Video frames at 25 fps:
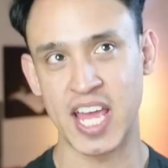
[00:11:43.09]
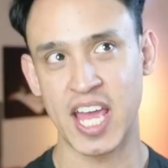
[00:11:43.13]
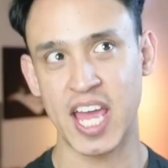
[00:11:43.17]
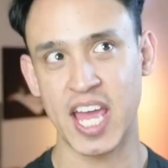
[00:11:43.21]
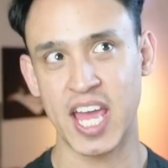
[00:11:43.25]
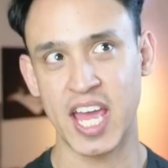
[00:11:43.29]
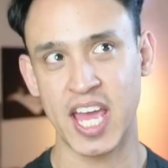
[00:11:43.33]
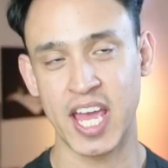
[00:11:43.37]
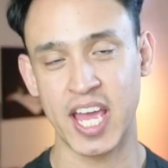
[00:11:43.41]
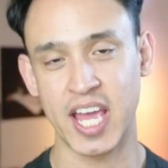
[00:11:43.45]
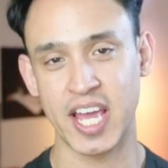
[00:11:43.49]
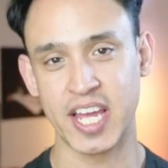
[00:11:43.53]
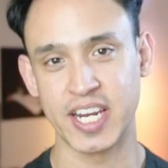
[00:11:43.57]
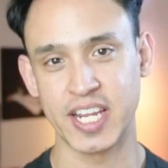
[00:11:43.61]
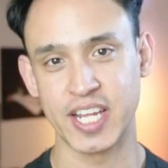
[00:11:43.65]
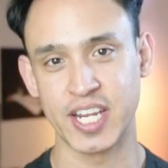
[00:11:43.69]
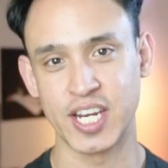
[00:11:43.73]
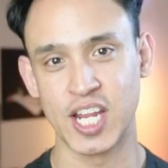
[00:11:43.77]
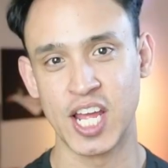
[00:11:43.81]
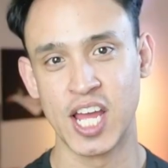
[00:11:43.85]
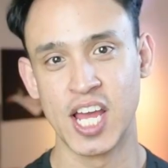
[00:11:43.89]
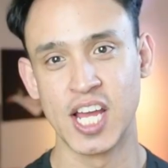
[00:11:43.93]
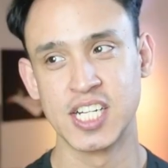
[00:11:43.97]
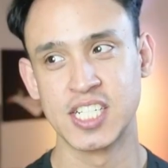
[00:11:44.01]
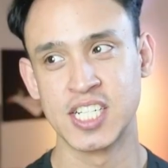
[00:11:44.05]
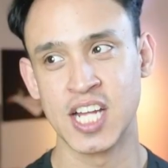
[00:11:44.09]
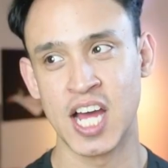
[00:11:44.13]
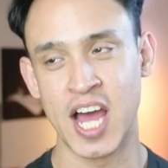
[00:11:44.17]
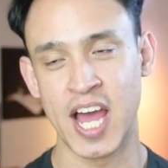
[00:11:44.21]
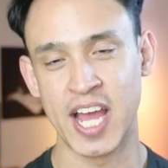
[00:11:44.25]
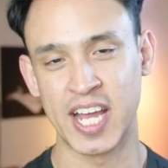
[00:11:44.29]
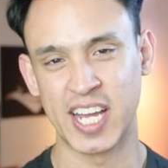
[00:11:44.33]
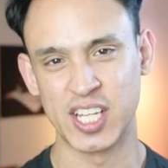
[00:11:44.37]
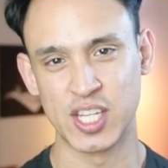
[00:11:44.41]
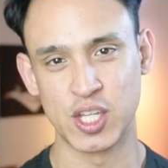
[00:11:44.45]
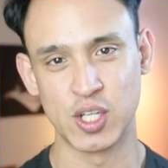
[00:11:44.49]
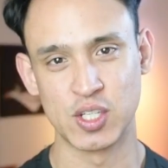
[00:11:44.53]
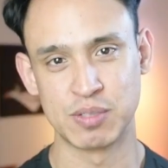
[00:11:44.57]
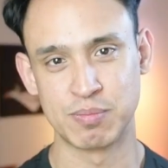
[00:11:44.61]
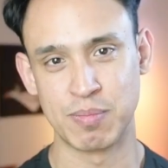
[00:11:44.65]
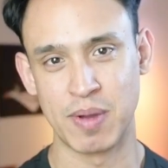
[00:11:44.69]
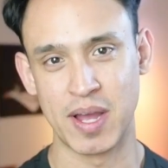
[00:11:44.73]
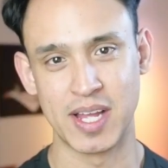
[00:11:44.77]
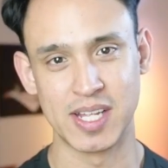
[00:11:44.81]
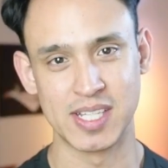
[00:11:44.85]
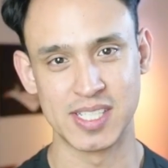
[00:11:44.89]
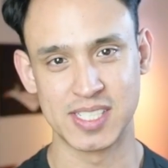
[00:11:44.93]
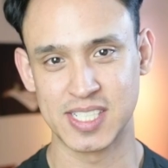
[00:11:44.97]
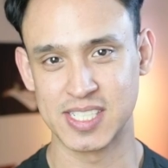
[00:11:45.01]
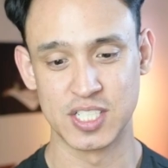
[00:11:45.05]
hated tying in those
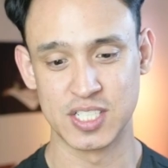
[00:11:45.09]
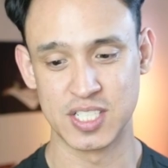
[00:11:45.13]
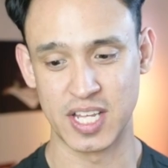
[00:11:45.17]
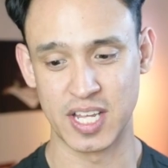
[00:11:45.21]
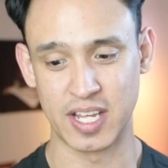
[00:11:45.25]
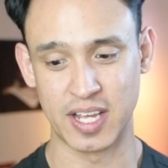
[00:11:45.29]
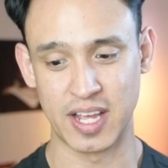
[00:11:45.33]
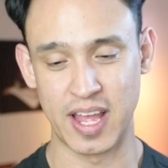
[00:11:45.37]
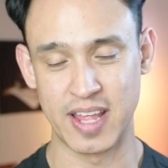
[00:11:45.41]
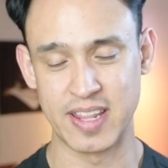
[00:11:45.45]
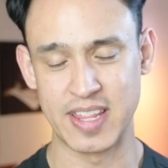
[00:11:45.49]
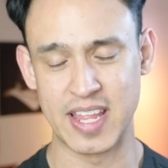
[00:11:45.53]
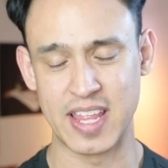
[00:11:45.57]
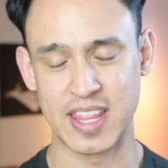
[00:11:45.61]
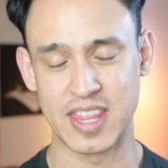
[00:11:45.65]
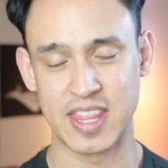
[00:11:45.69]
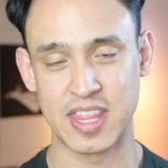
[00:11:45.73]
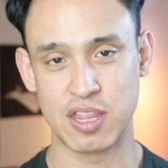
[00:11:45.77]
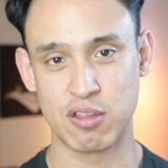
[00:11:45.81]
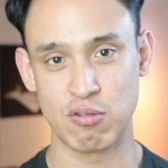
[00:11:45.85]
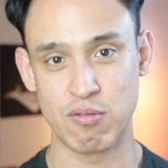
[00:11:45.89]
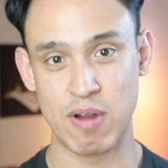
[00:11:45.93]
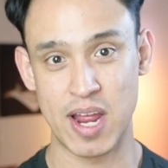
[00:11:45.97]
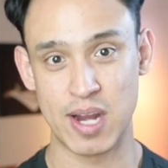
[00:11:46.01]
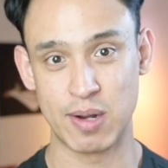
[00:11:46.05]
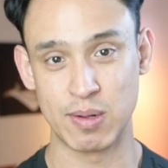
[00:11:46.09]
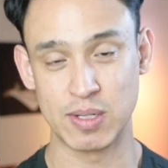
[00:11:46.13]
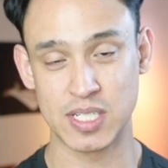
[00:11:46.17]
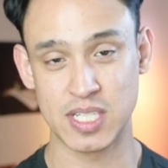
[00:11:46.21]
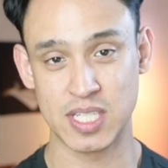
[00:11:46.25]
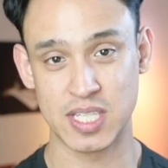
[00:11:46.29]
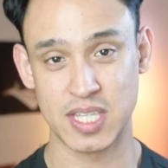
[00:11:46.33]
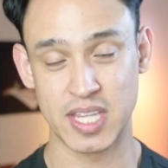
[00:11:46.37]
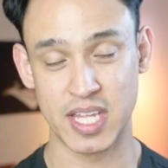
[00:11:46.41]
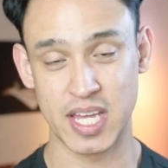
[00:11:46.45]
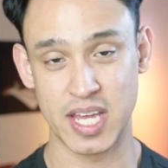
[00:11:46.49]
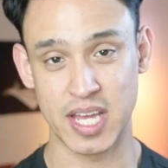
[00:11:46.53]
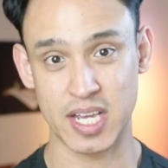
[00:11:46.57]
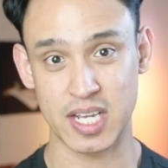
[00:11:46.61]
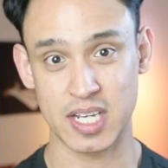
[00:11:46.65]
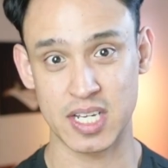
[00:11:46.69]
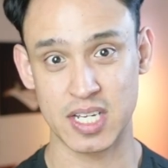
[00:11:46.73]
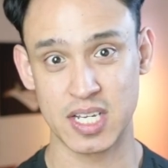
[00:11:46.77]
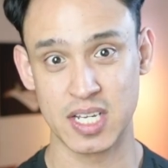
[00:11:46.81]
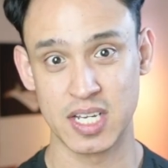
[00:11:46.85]
buttons, because and that thread was thick,